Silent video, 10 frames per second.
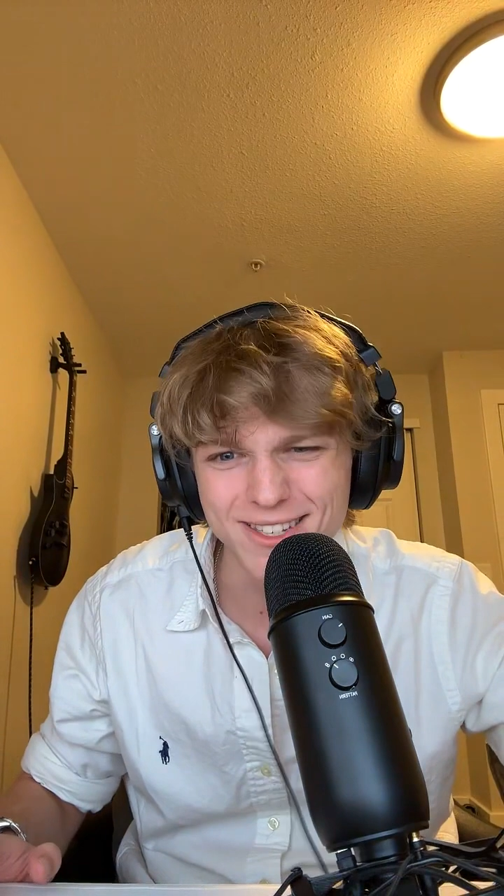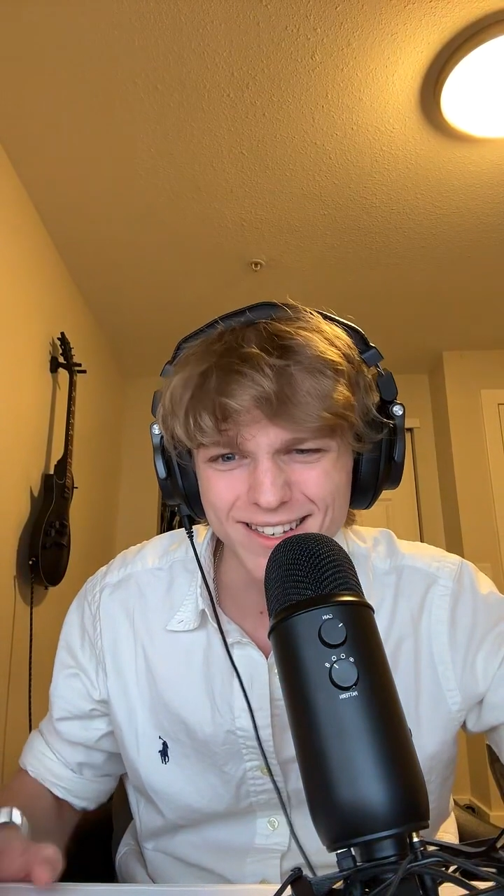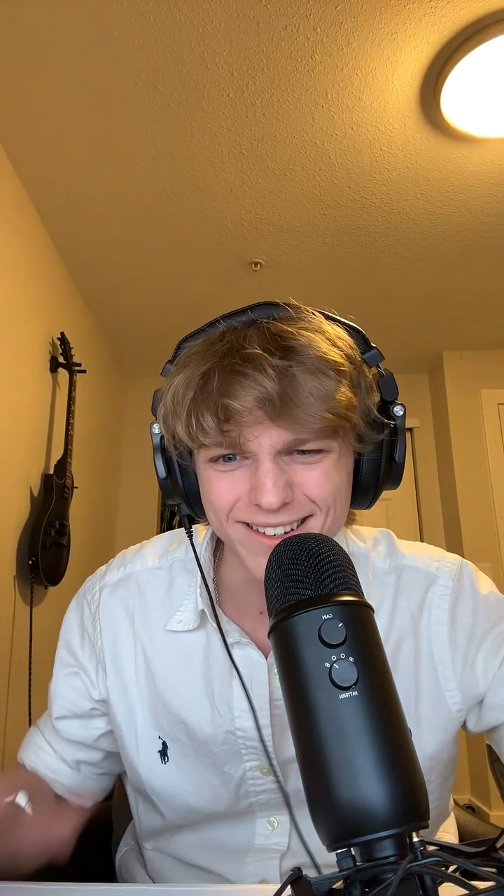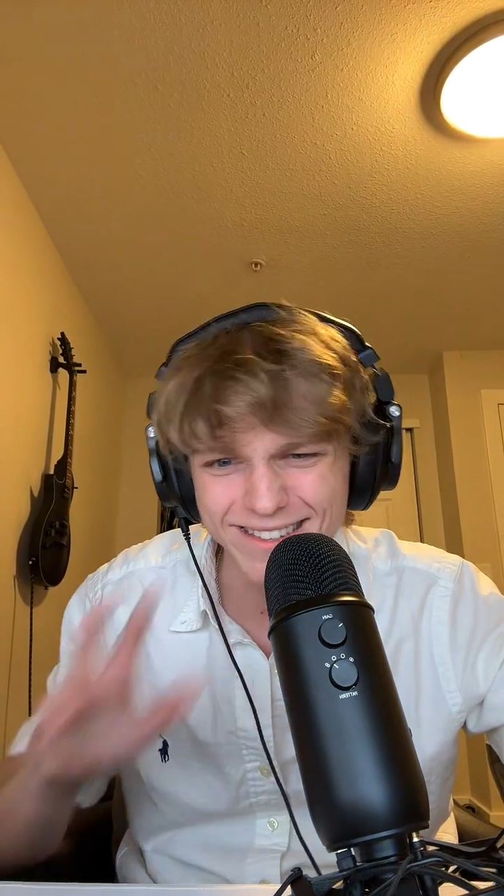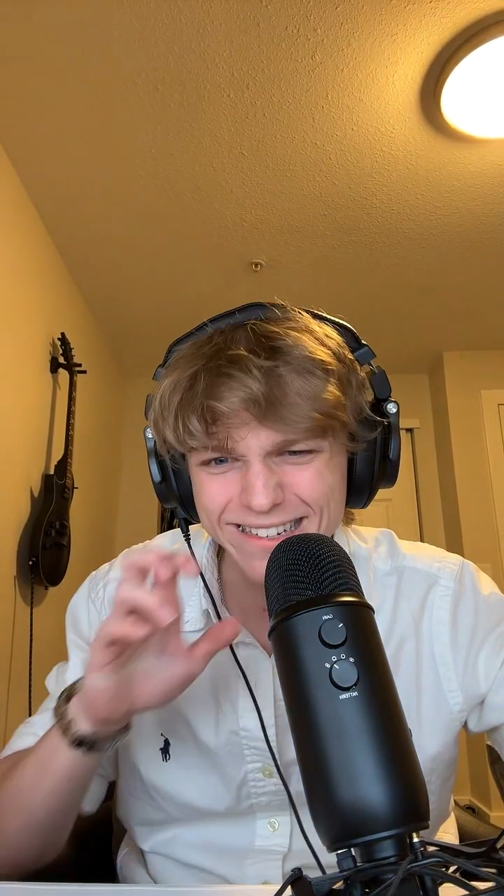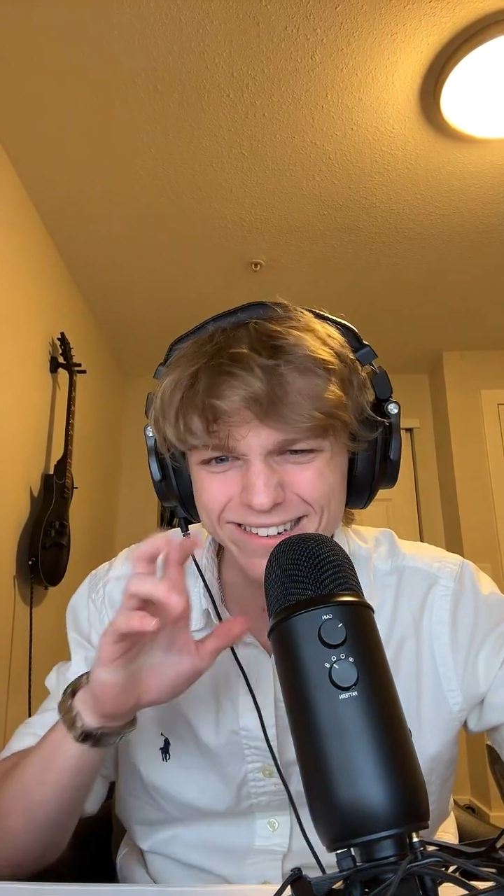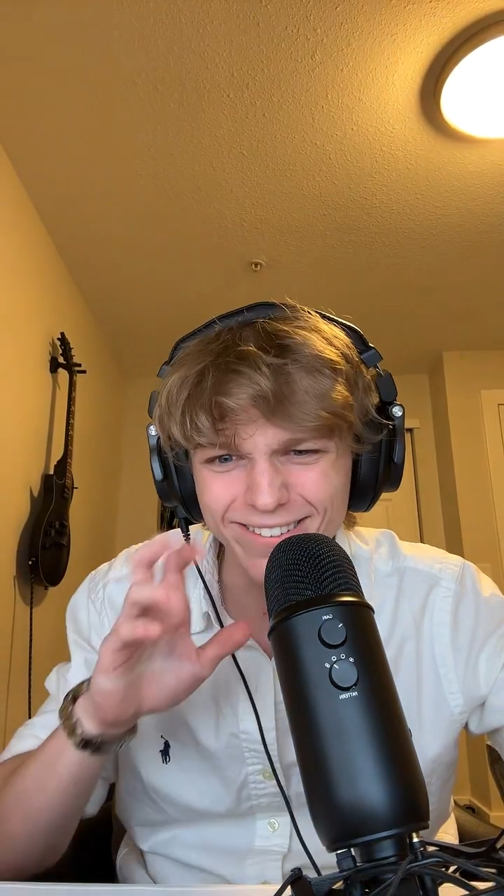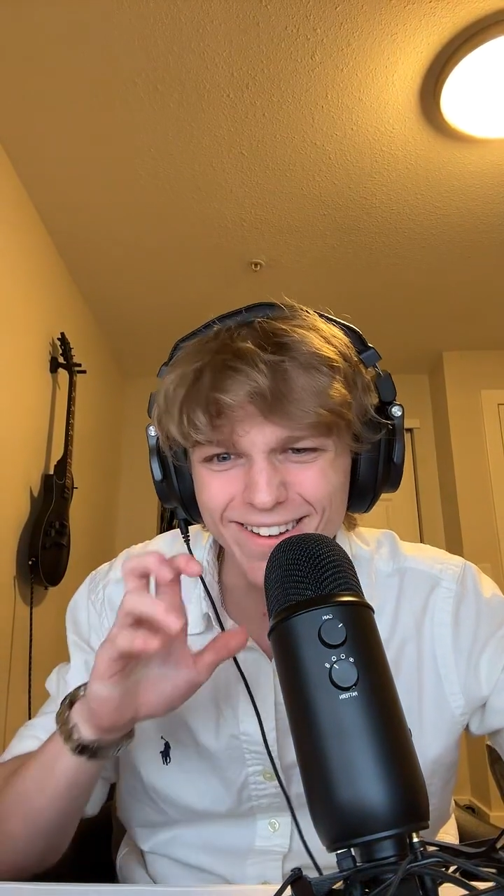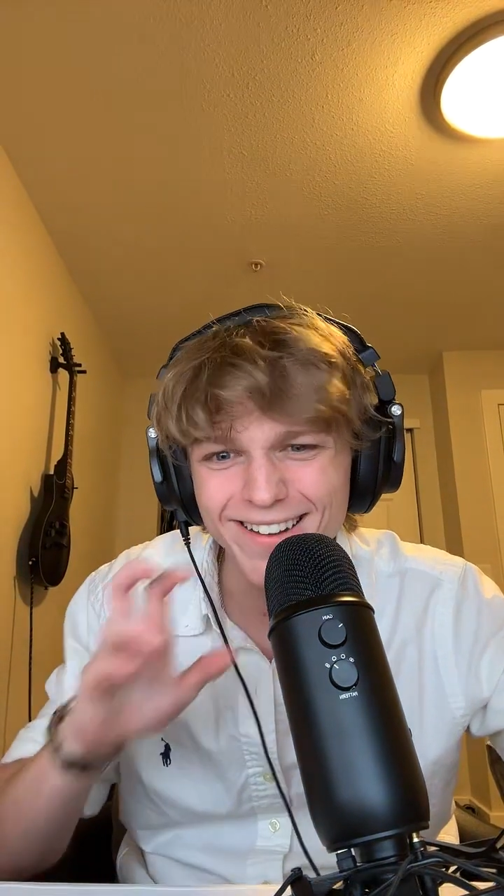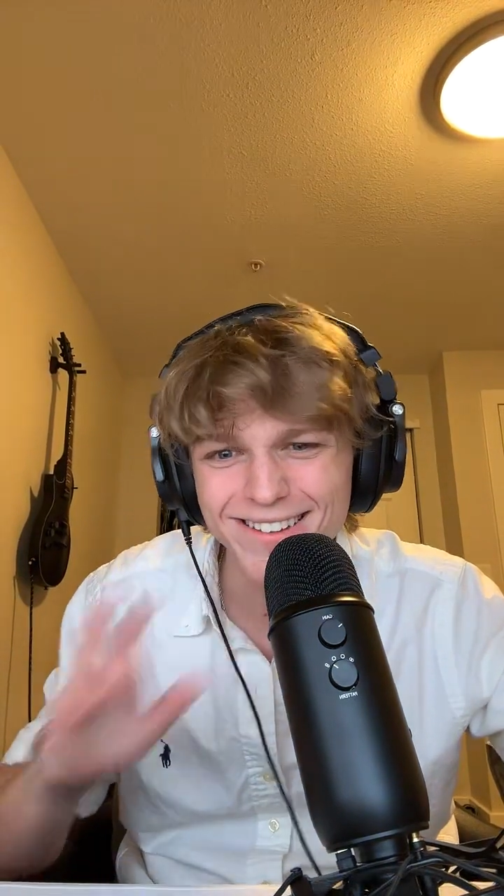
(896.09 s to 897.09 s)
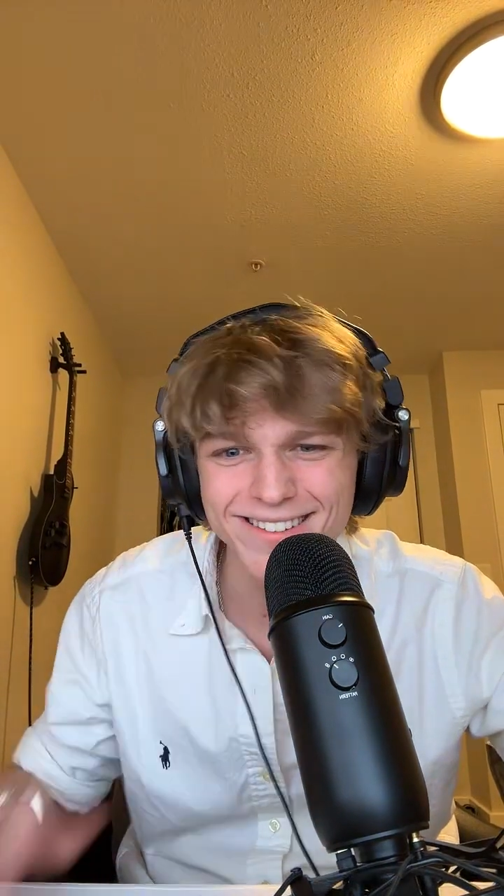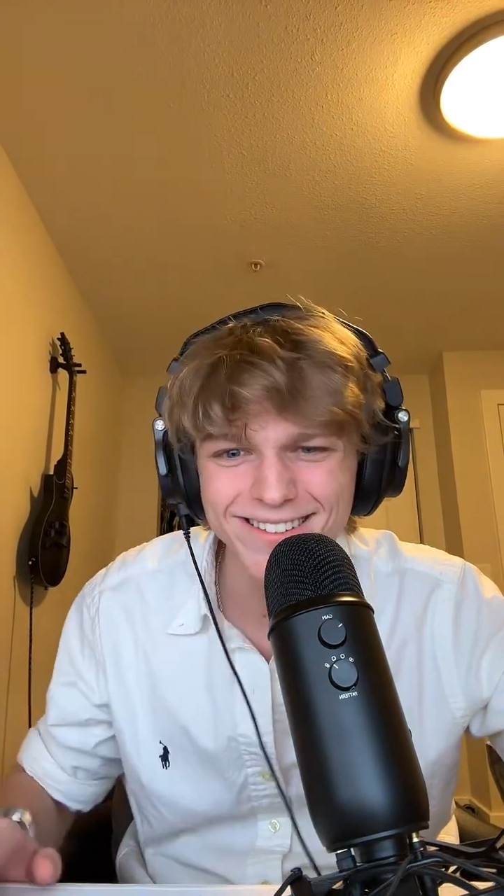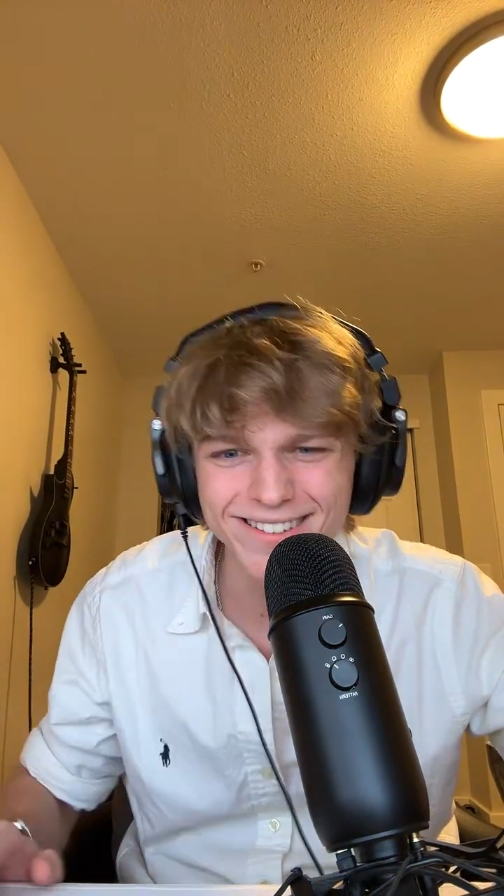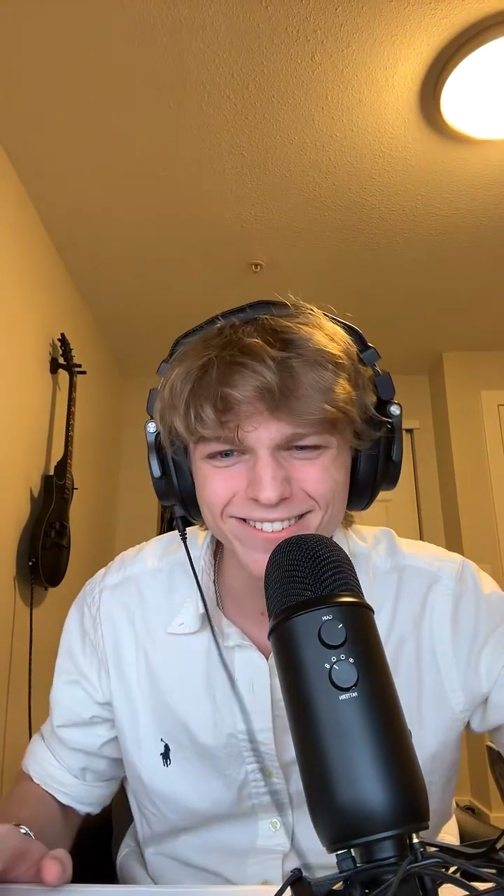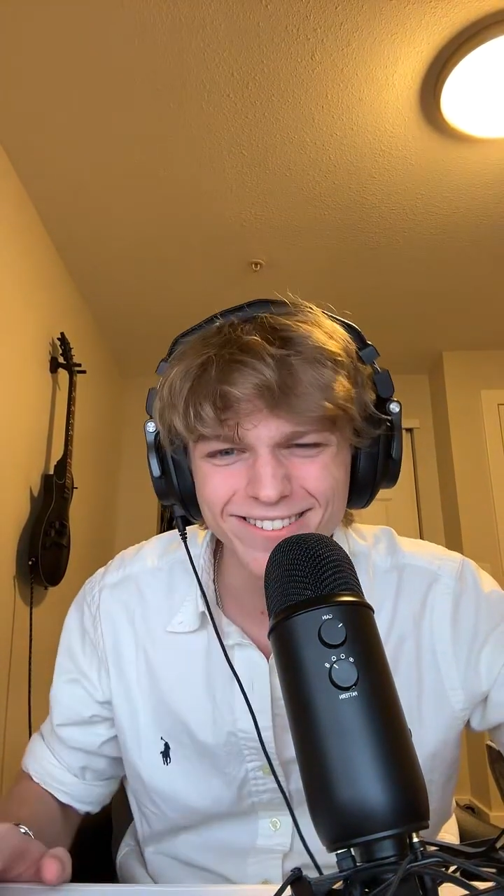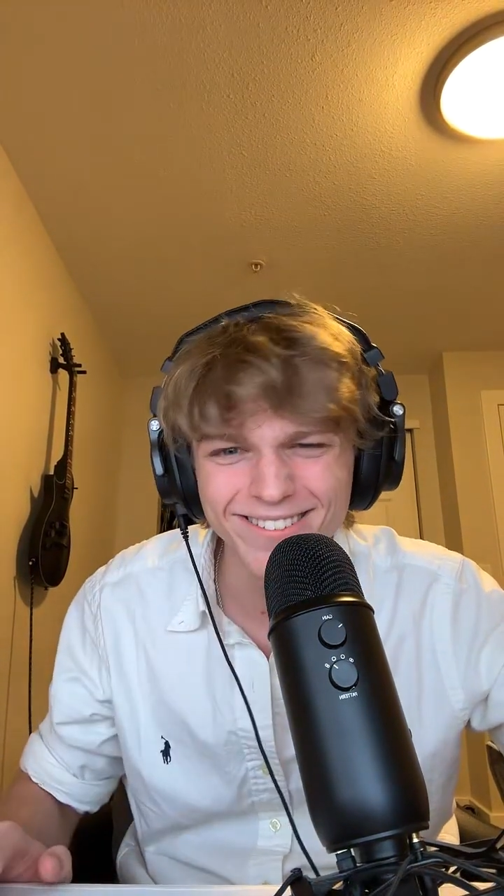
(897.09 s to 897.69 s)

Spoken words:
said Dean lost.